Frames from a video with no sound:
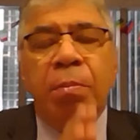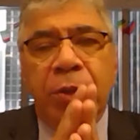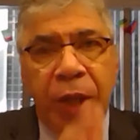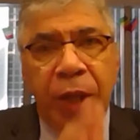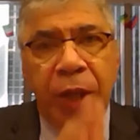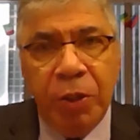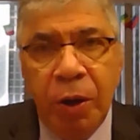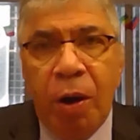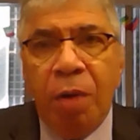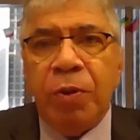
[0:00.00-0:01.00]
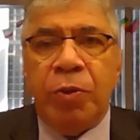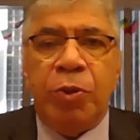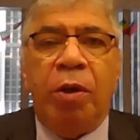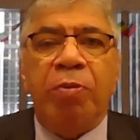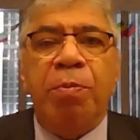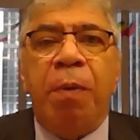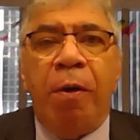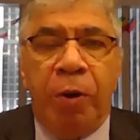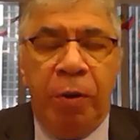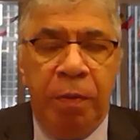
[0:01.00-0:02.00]
Besides the obvious soft
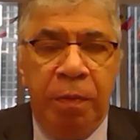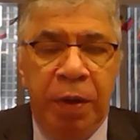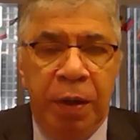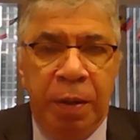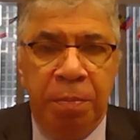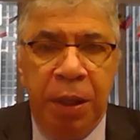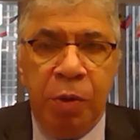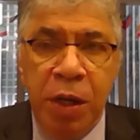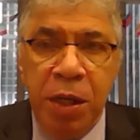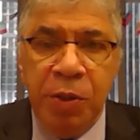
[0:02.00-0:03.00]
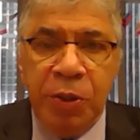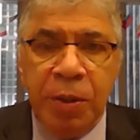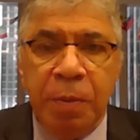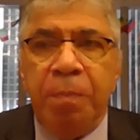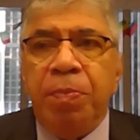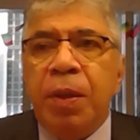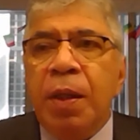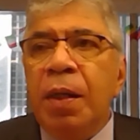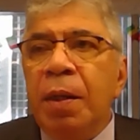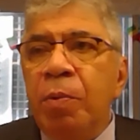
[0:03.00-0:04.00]
power increase
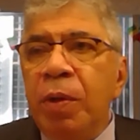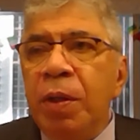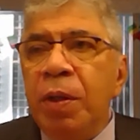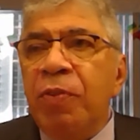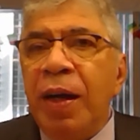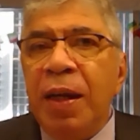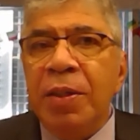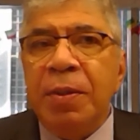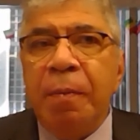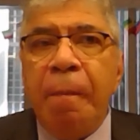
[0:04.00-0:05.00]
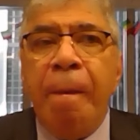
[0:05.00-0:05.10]
with the finance,